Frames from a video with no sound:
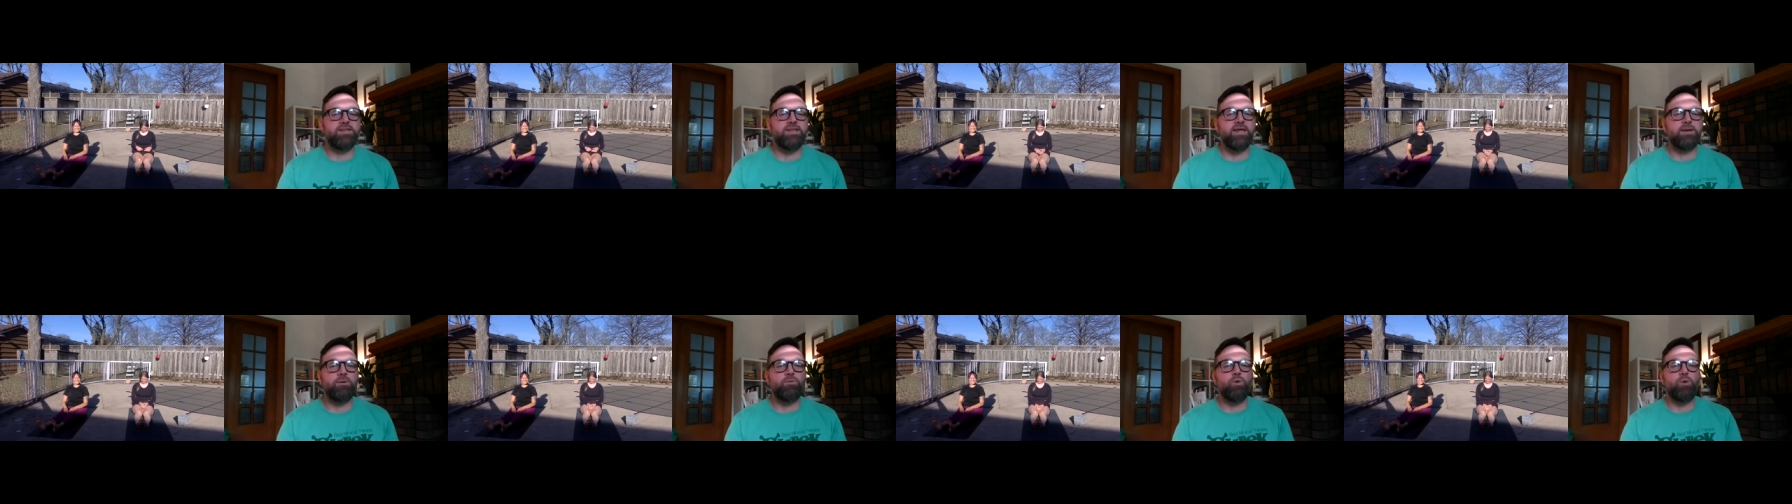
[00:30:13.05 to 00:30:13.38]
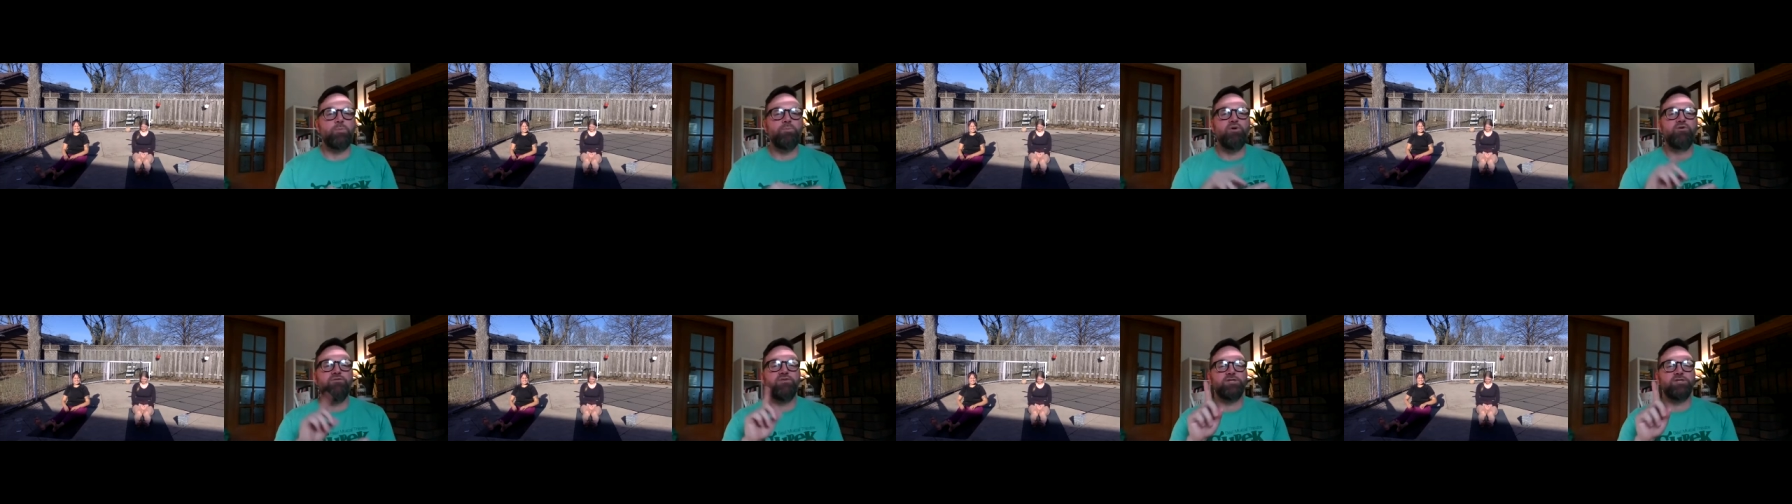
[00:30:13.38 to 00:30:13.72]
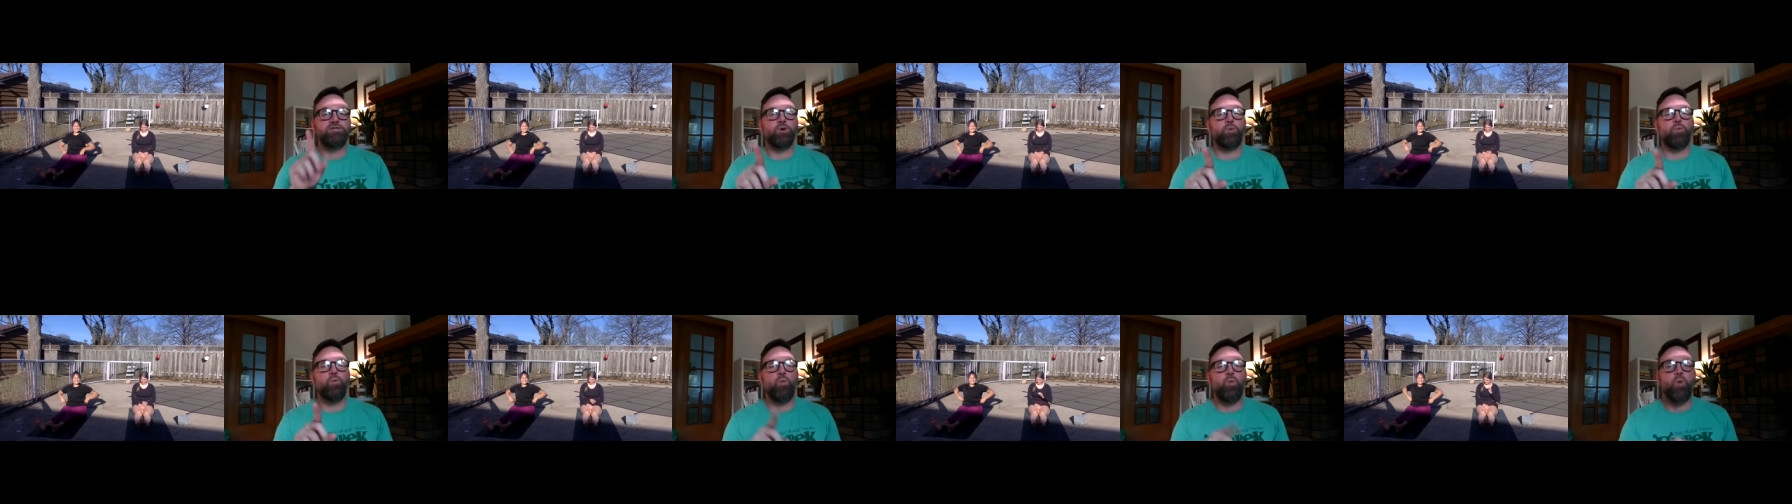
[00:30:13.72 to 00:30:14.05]
and then we'll move
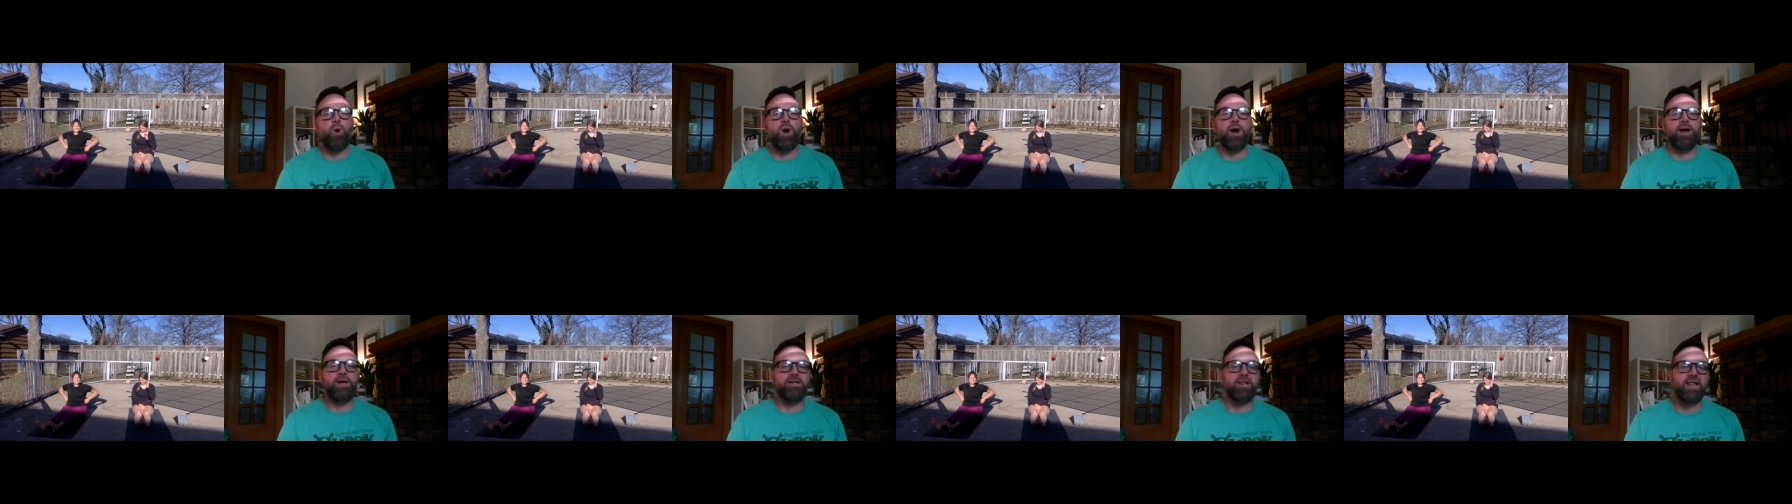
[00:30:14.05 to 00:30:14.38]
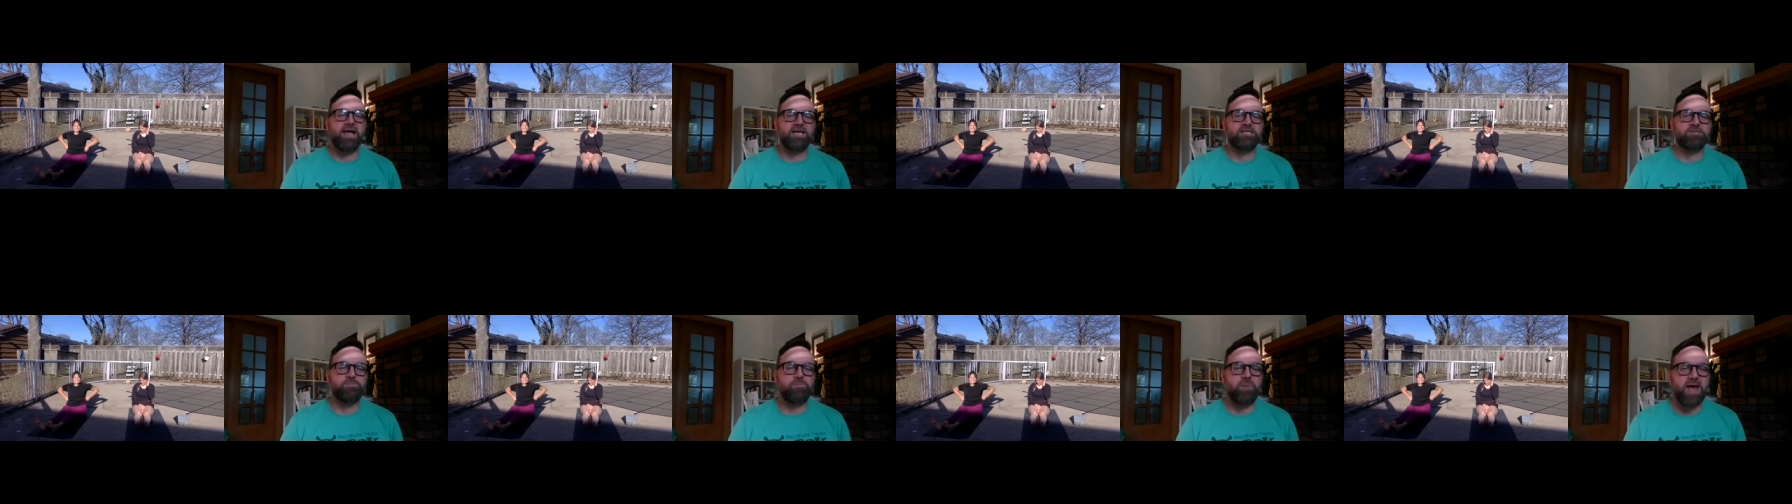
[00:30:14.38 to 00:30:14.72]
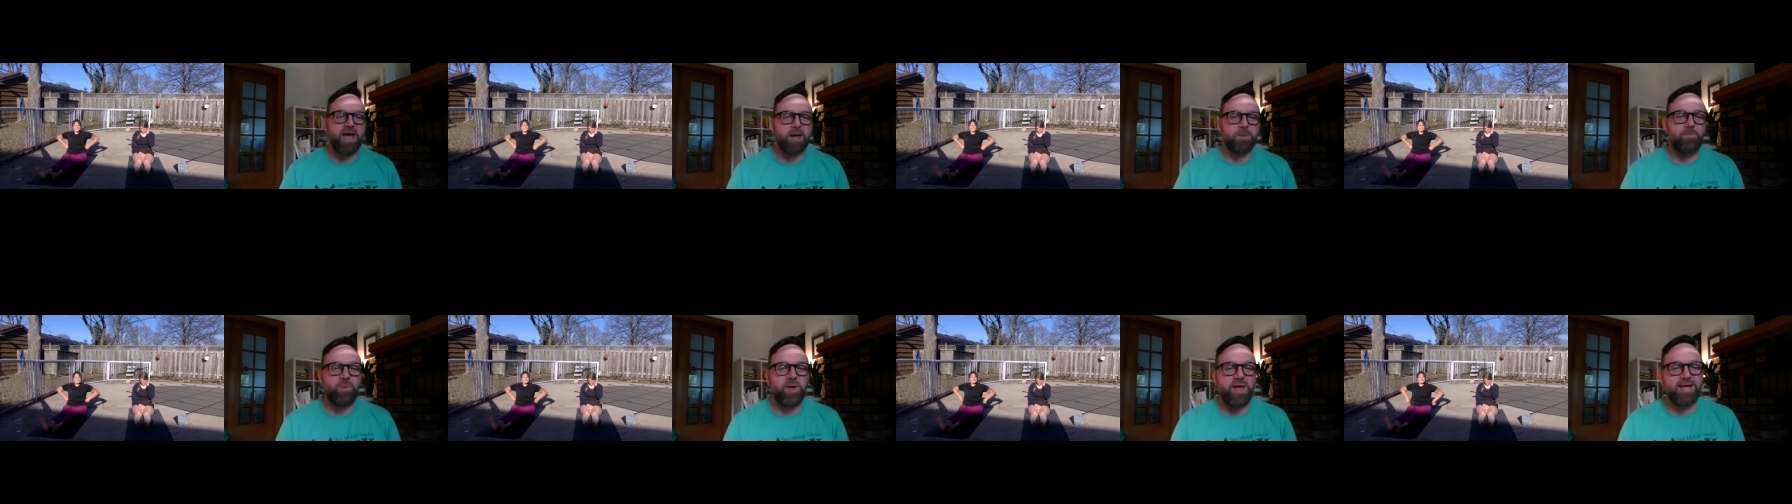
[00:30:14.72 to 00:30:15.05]
into one last
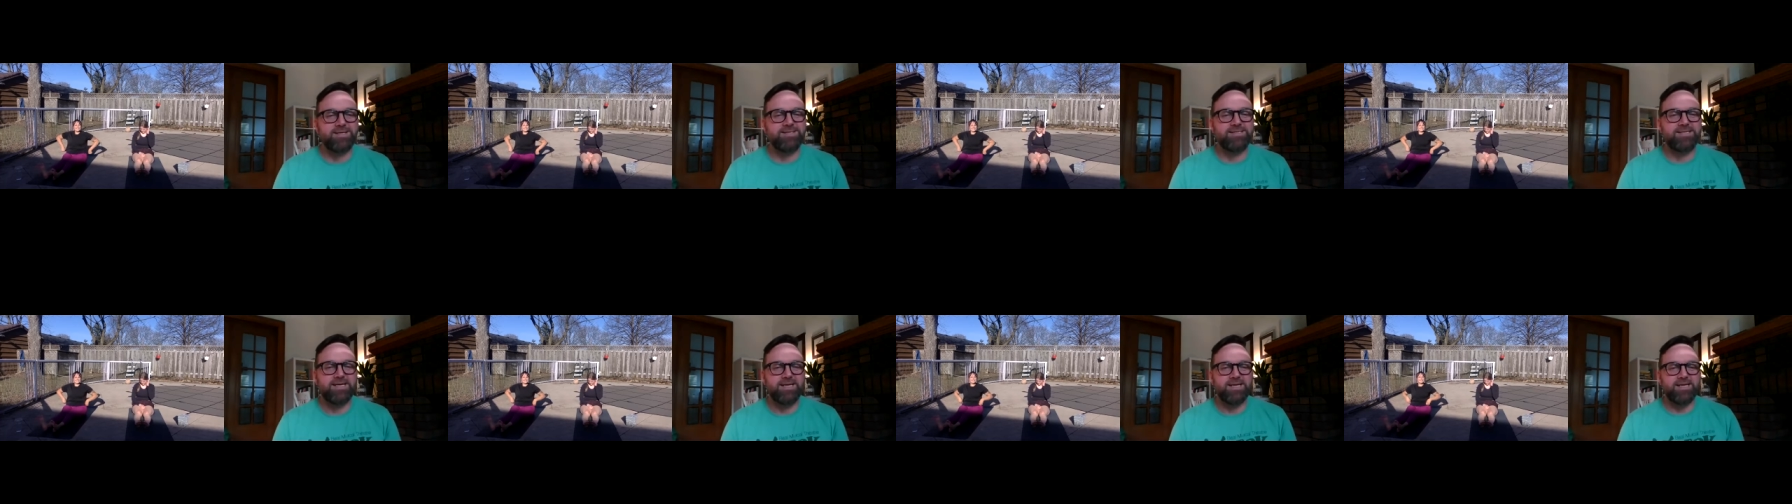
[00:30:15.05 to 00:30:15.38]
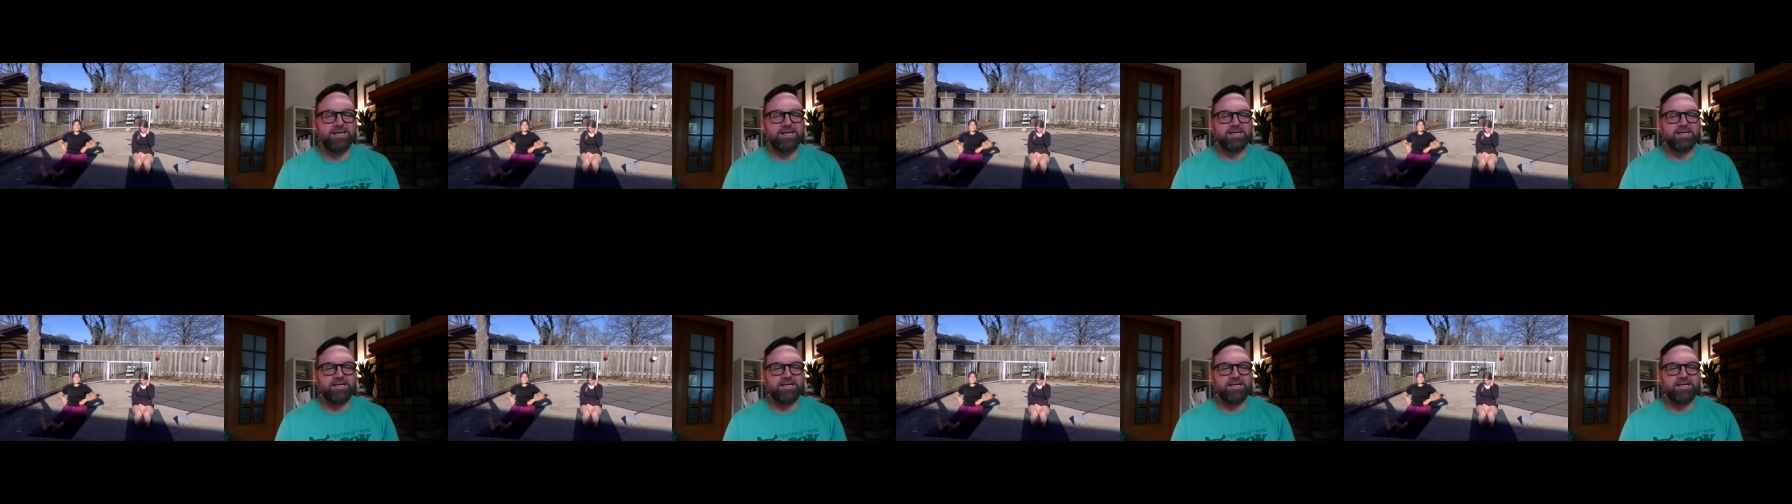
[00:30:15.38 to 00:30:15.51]
back bend.